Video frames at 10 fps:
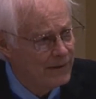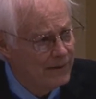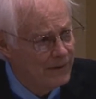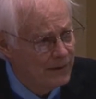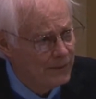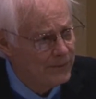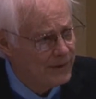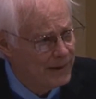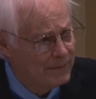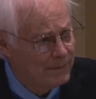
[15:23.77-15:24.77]
the old
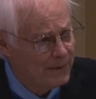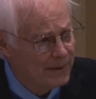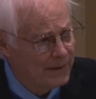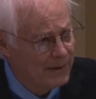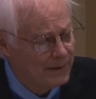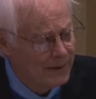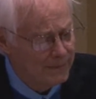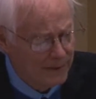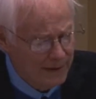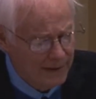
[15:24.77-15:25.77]
Labour Party in Great
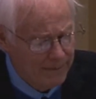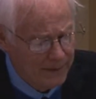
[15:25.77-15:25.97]
Britain,